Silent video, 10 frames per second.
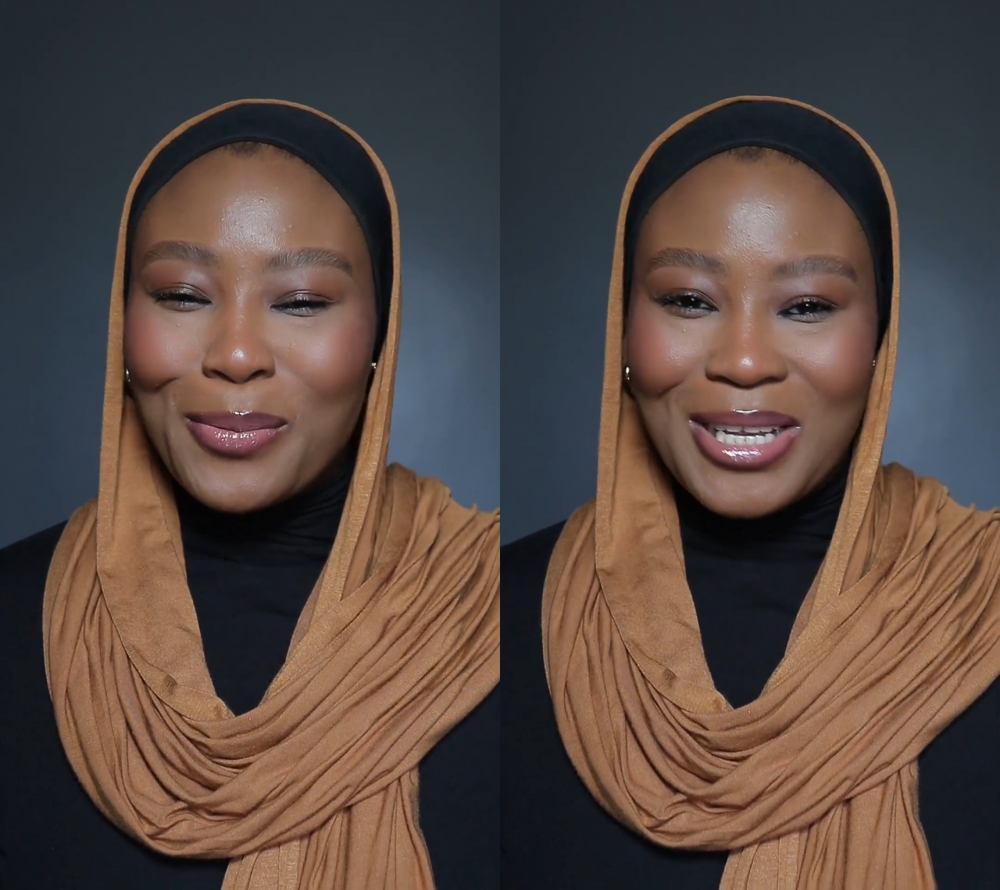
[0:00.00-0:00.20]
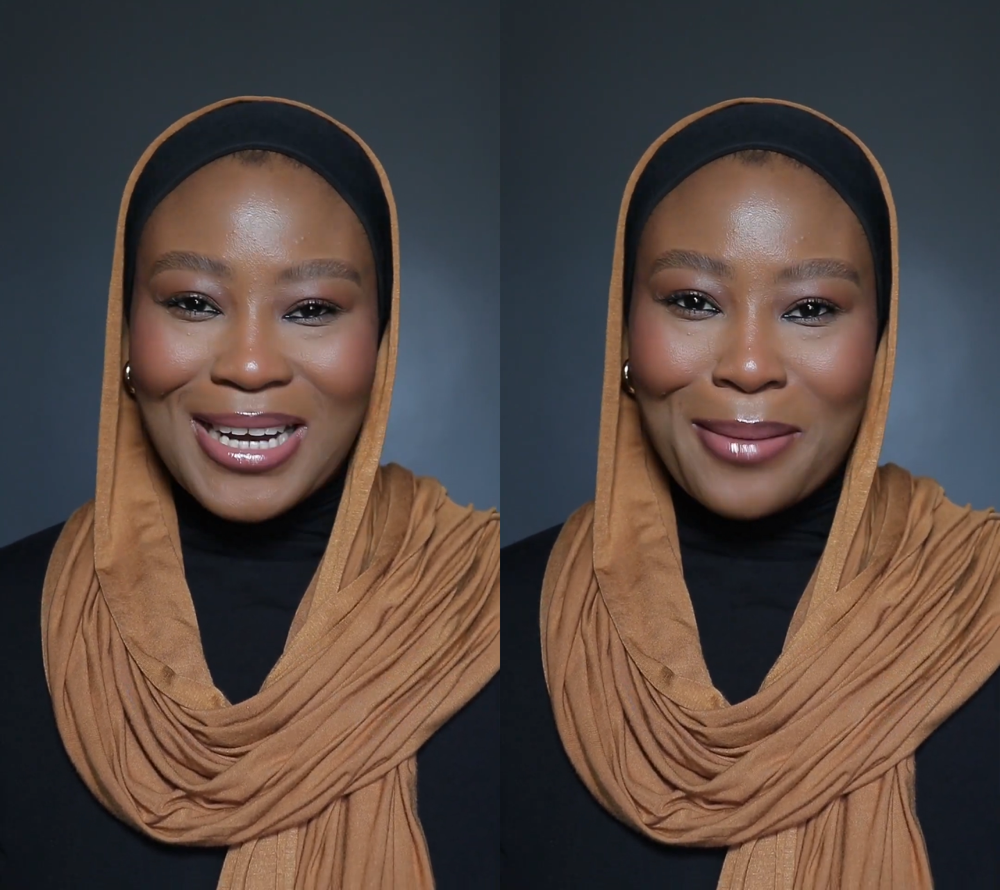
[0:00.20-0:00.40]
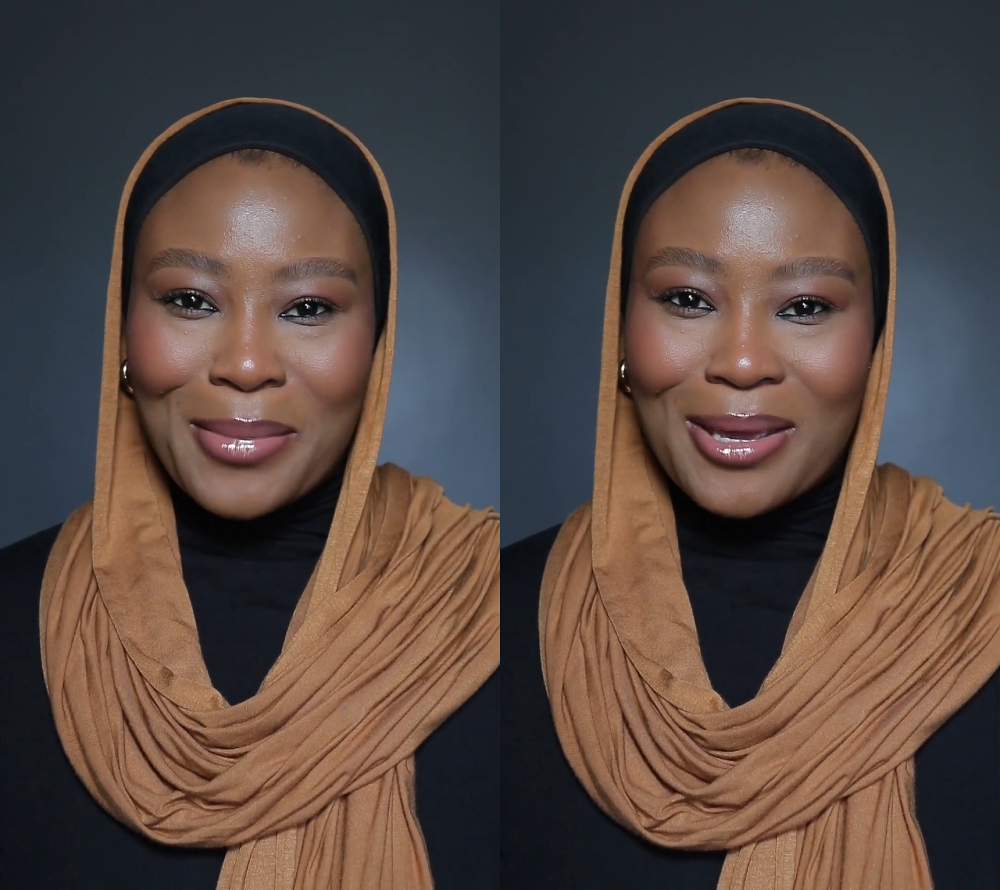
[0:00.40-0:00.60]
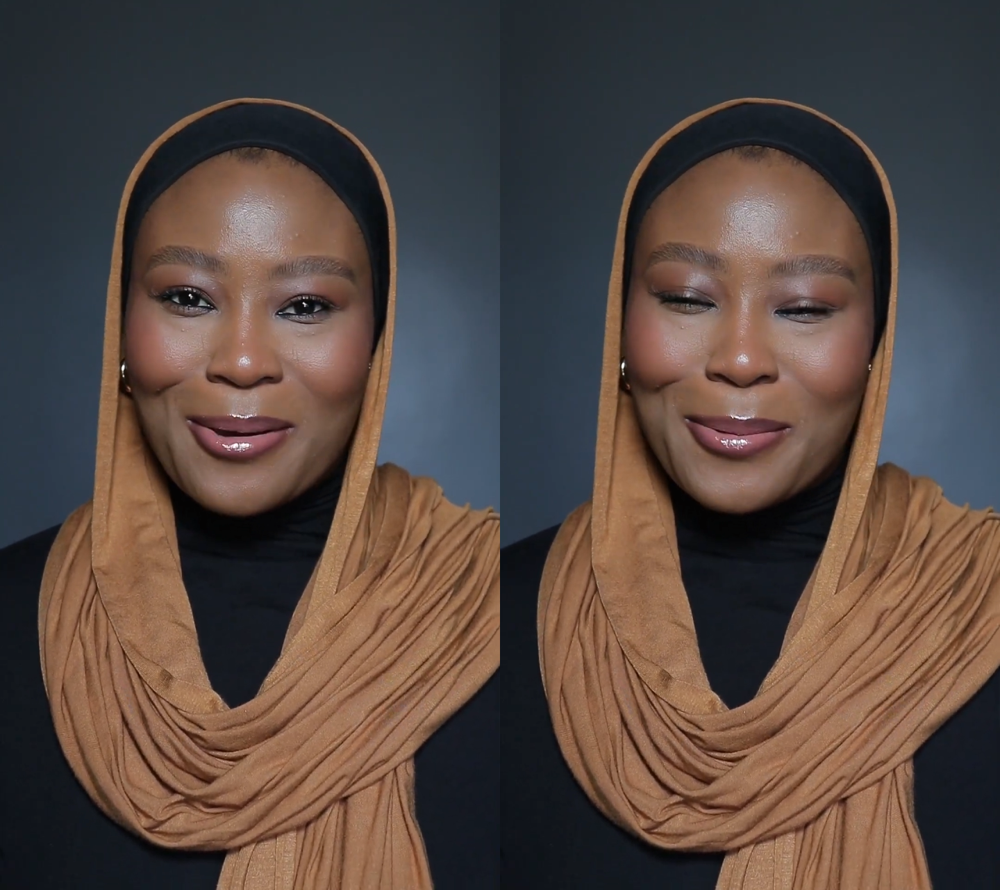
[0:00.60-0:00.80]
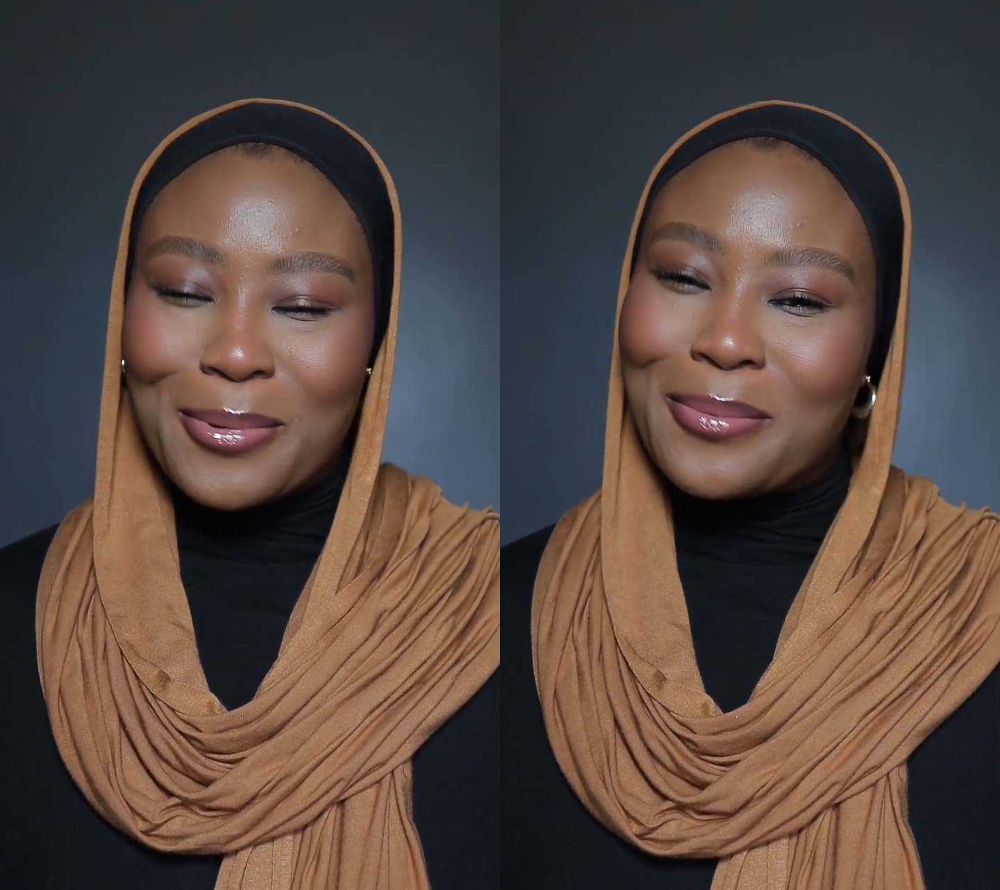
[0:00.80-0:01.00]
beginner
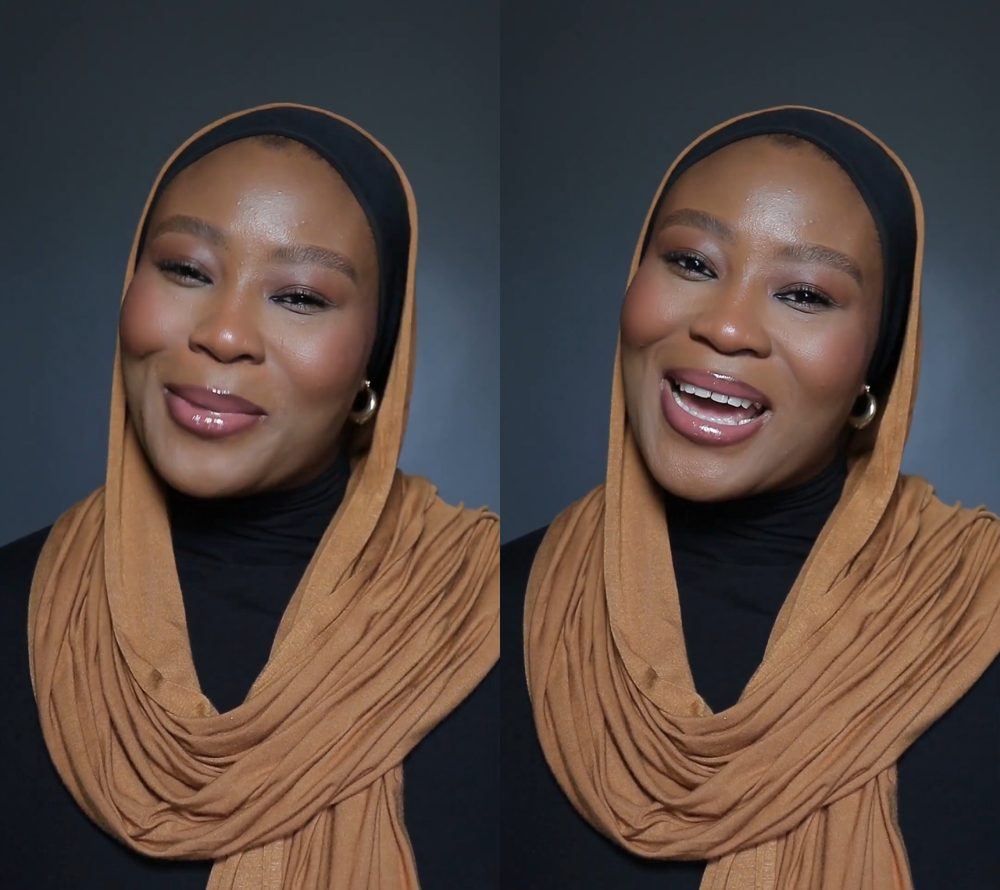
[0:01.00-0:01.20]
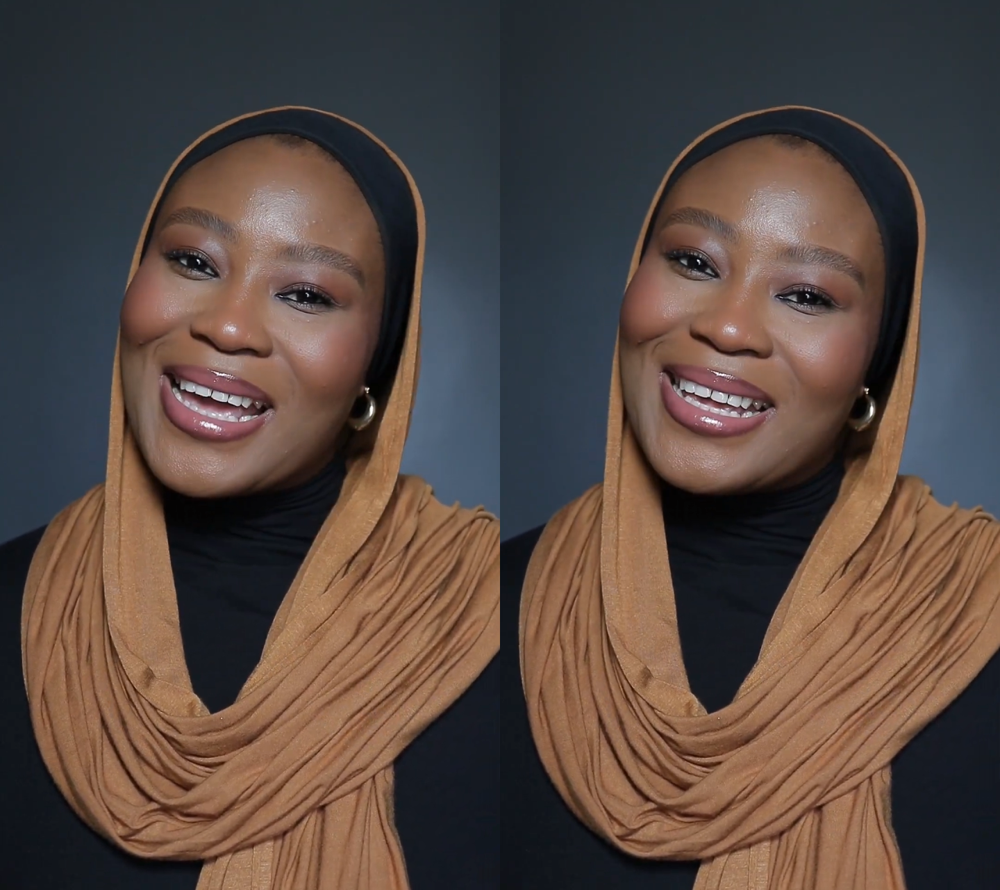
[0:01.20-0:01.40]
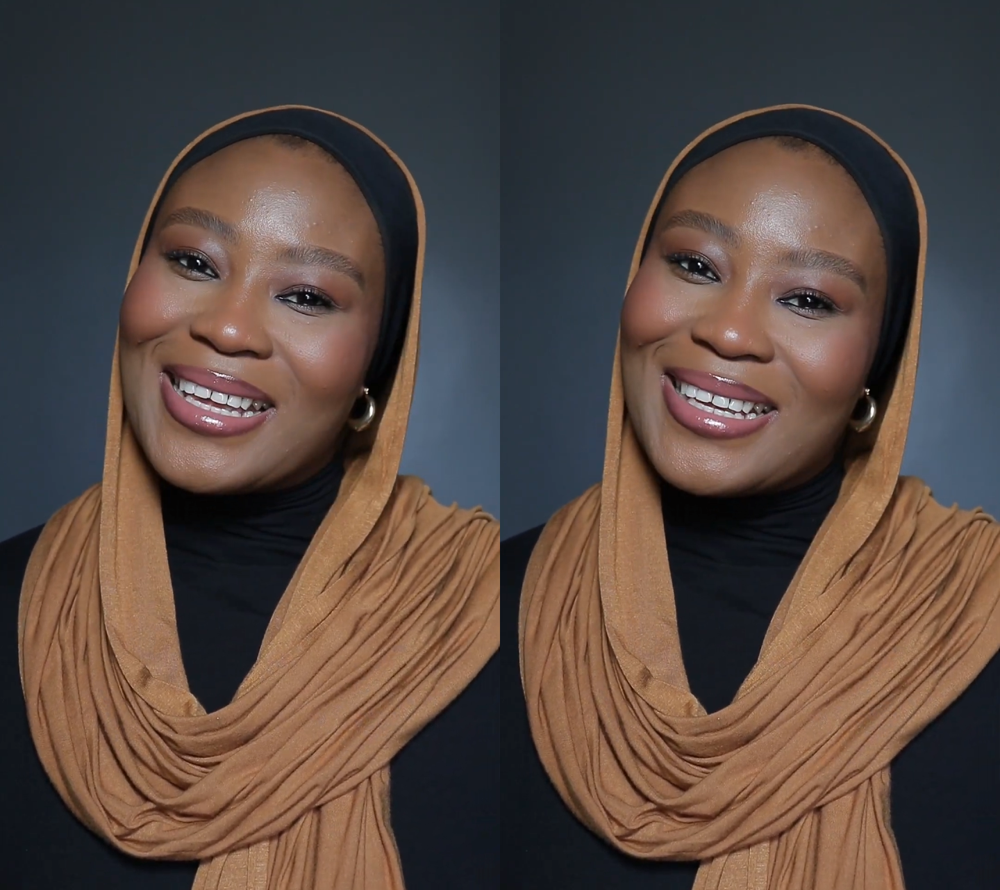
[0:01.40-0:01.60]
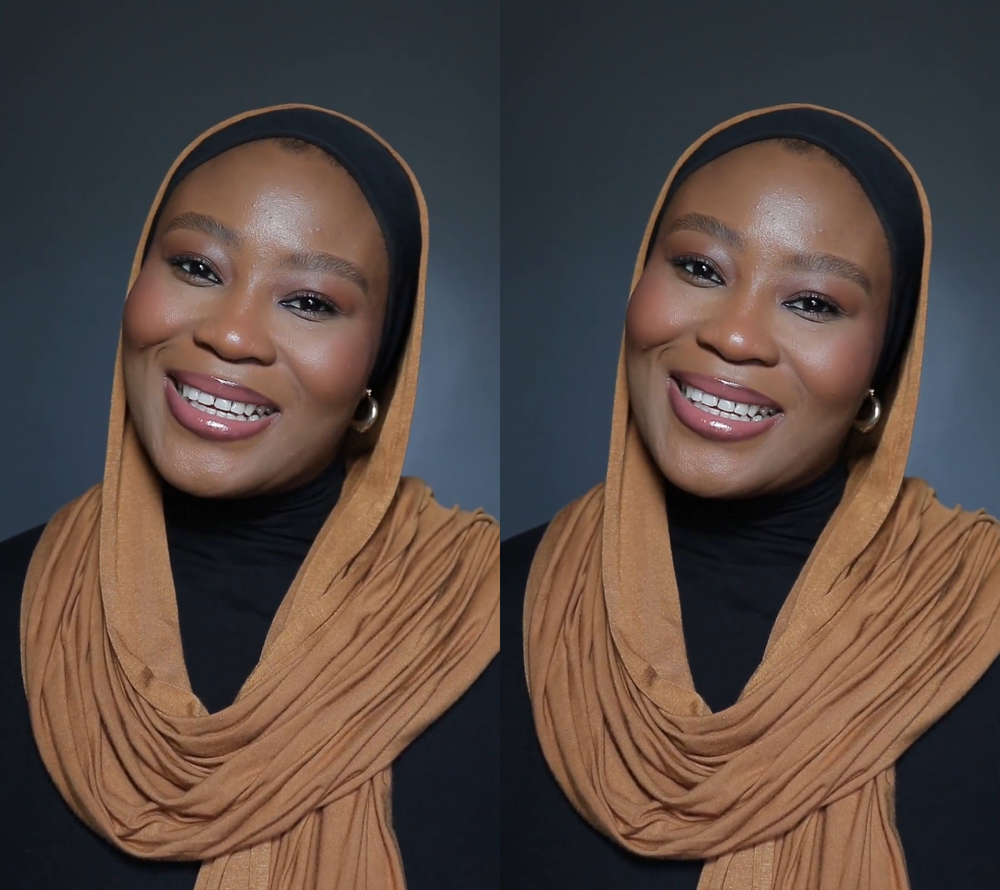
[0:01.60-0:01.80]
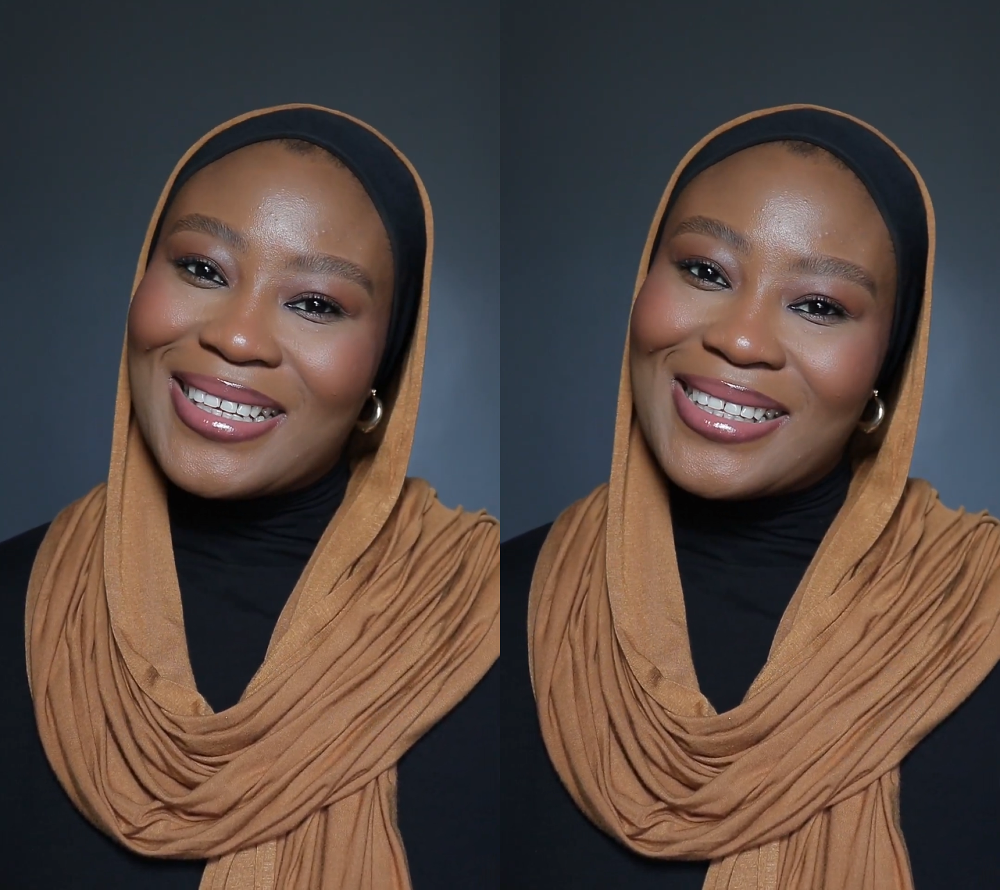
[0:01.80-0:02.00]
makeup.
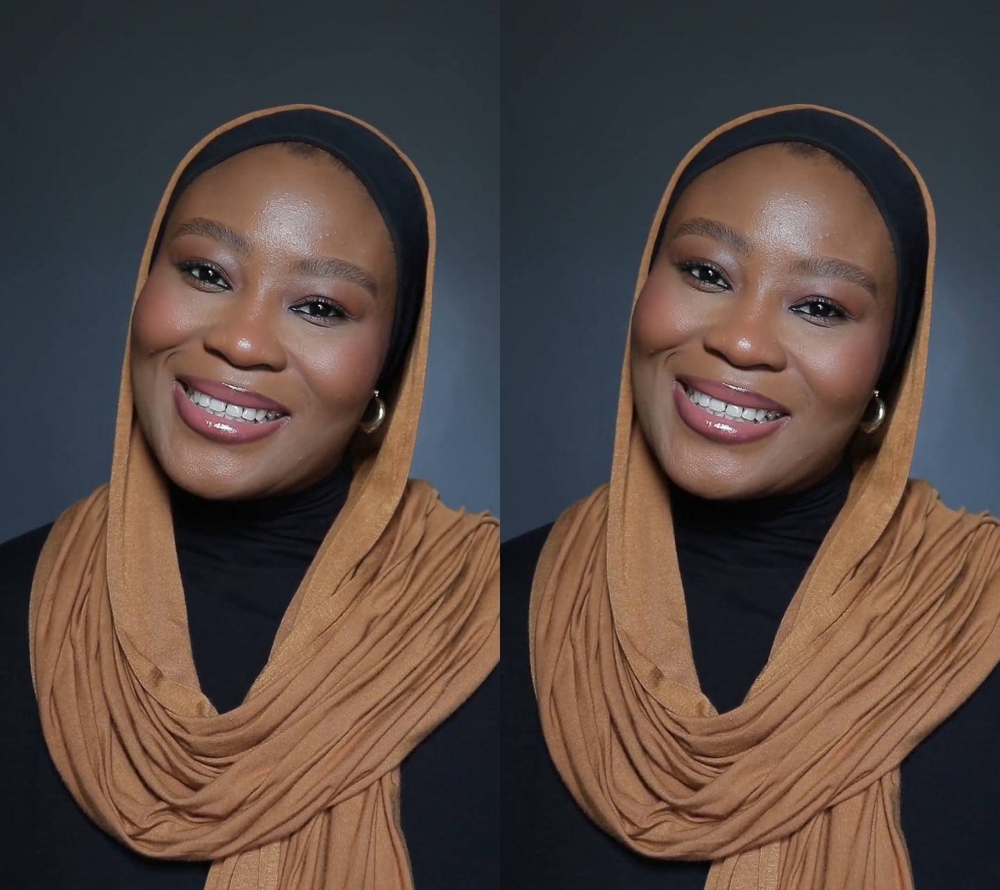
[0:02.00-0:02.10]
Bye!